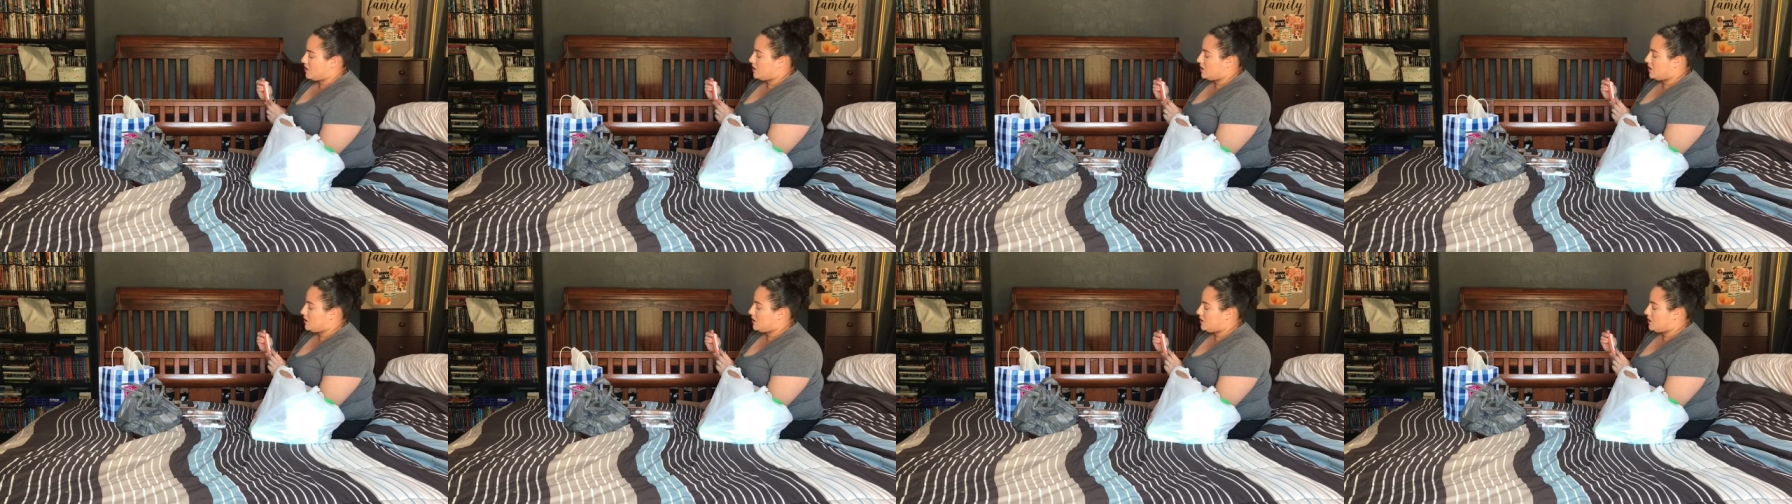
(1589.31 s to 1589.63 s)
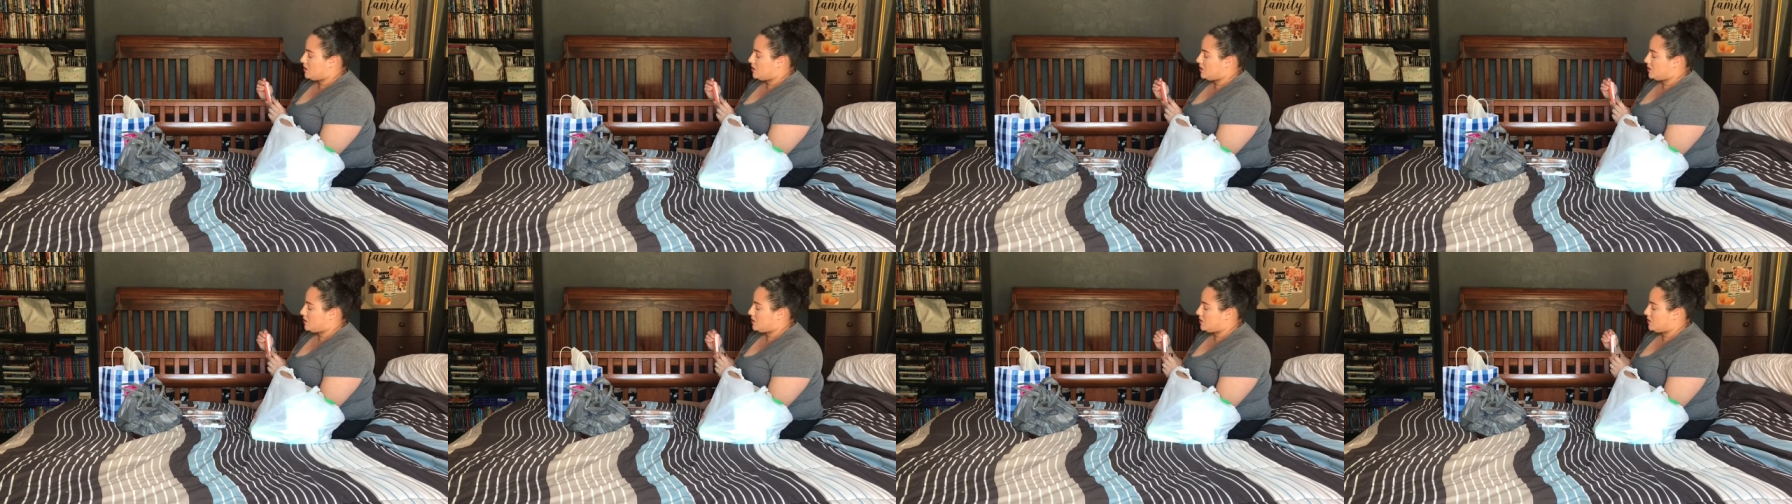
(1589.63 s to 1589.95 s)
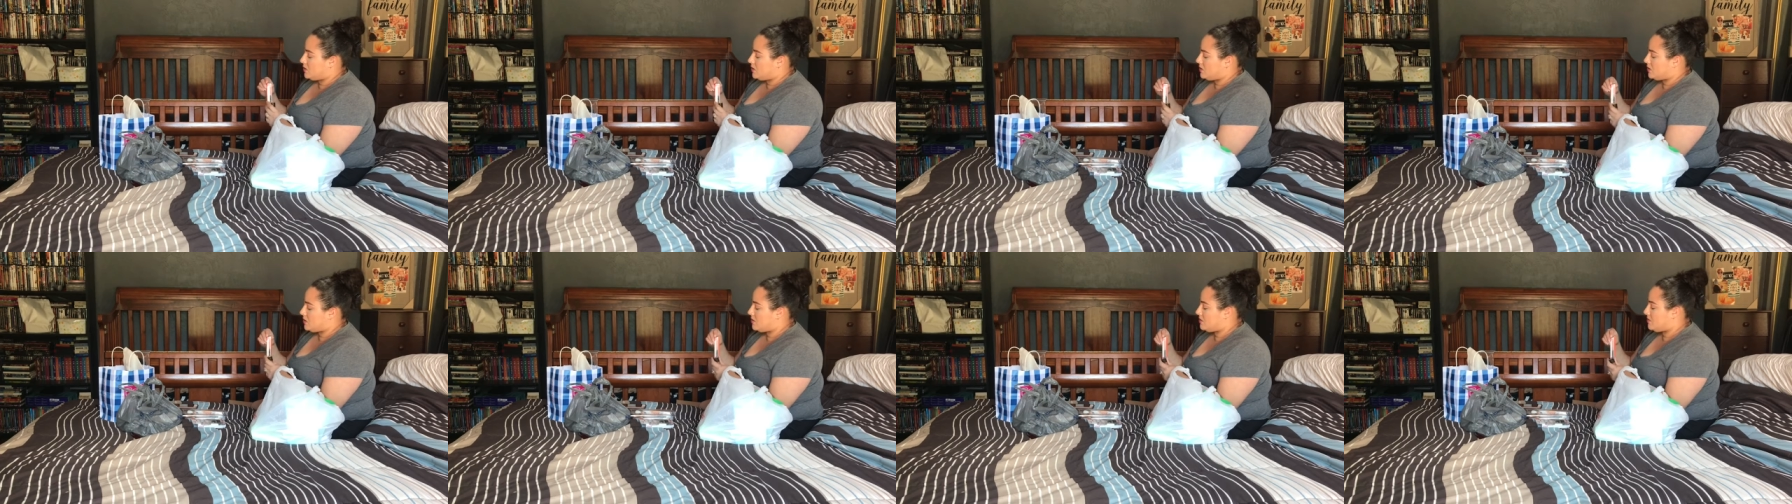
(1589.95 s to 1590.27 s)

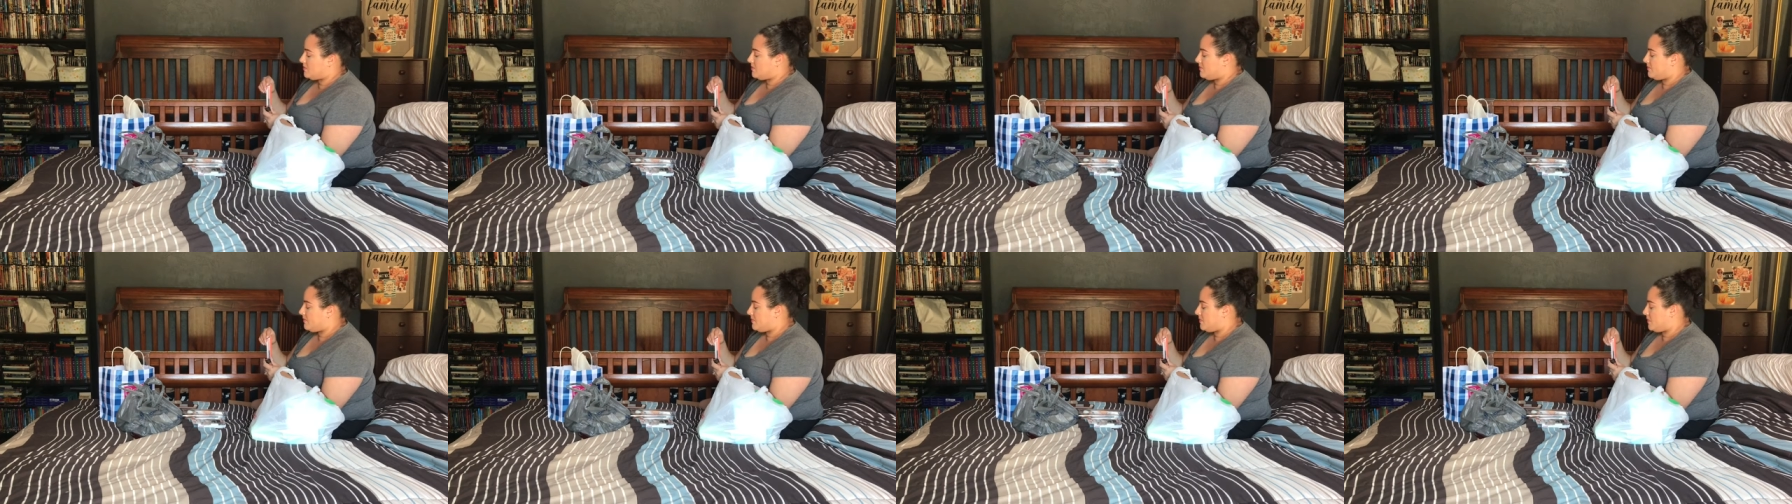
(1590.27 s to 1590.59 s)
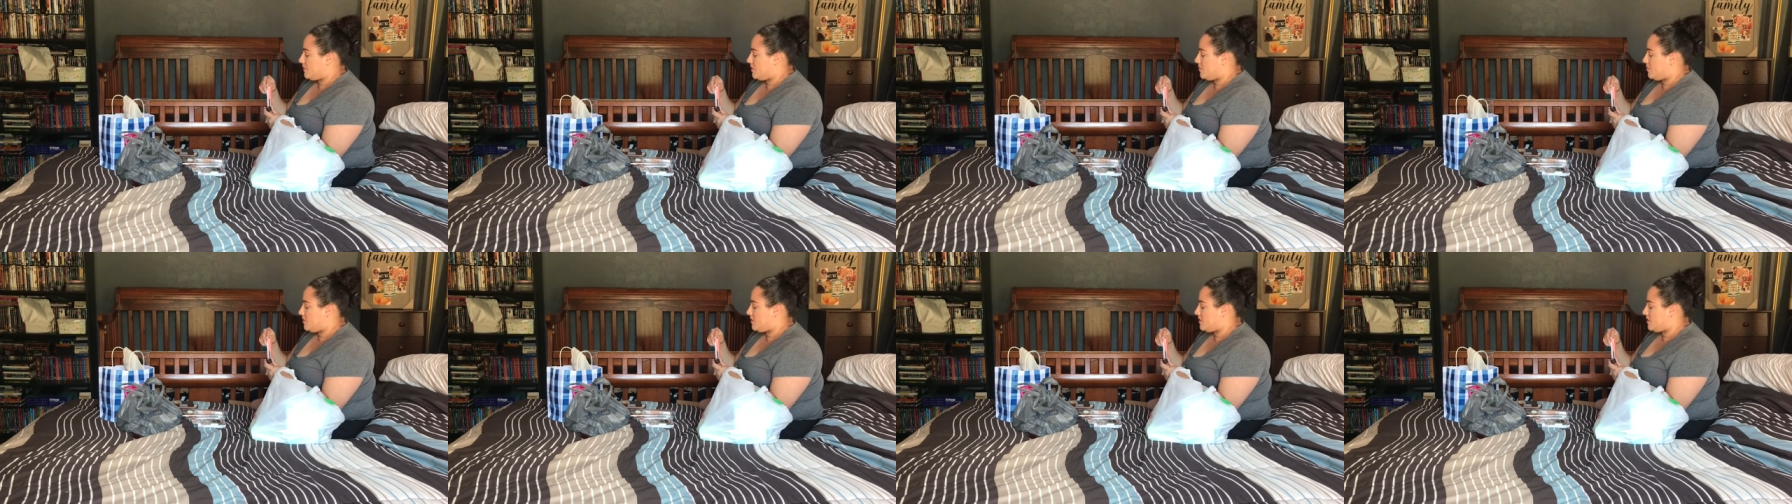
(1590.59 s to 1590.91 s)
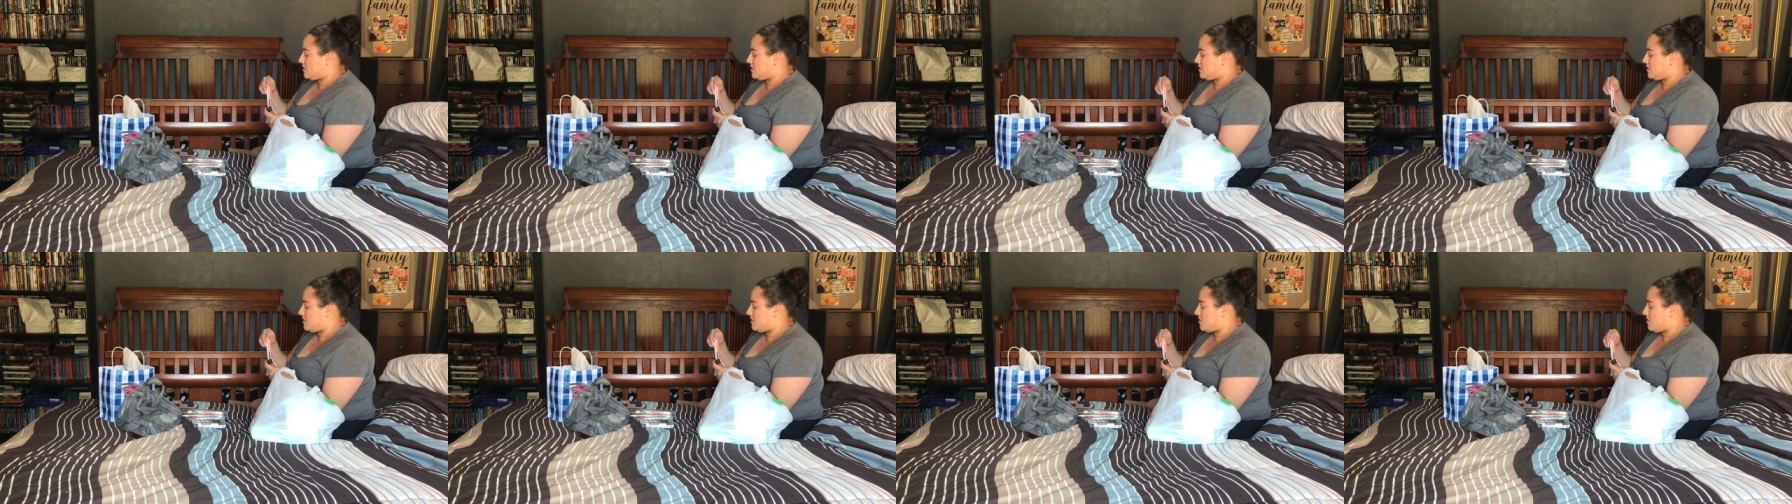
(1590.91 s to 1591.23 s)
is
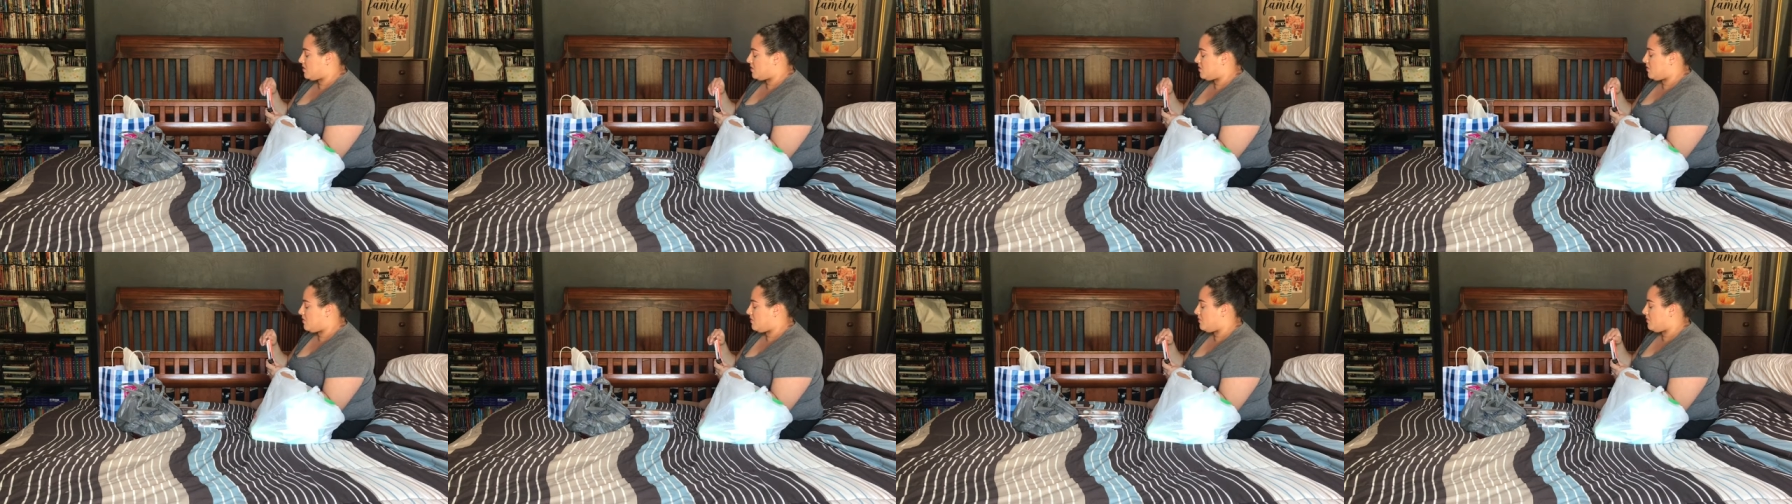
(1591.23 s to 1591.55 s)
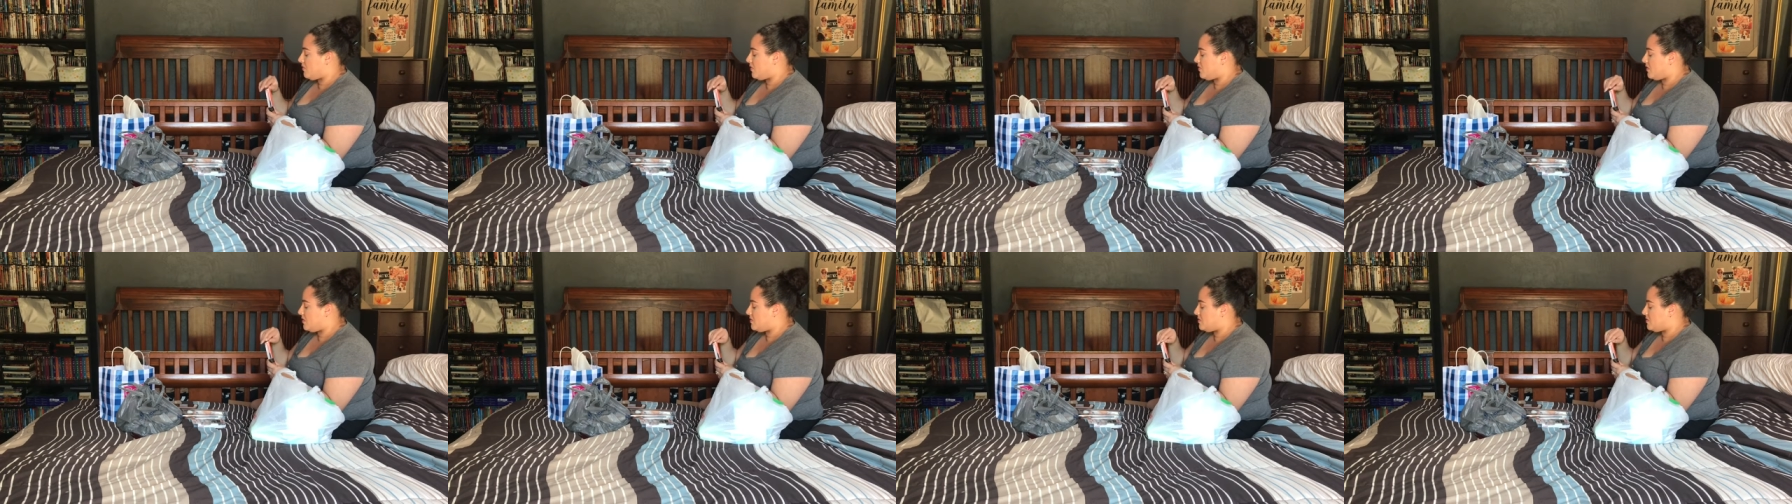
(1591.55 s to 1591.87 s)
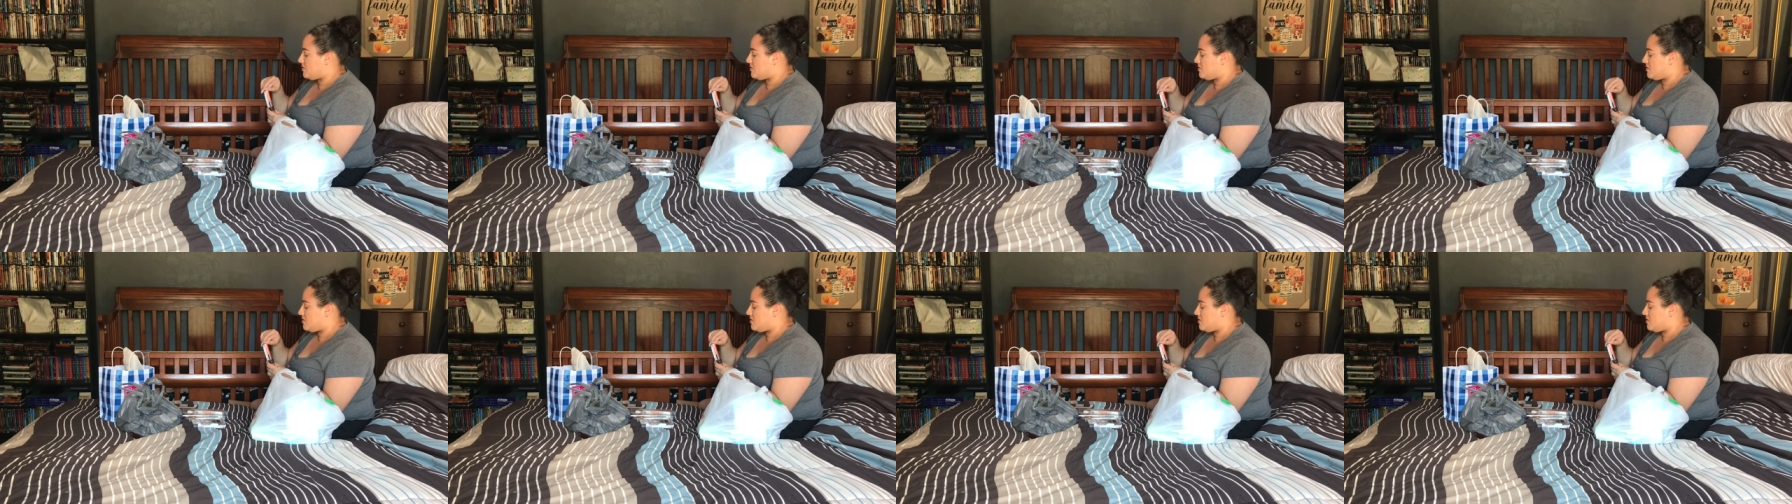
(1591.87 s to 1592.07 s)
the sticker over it.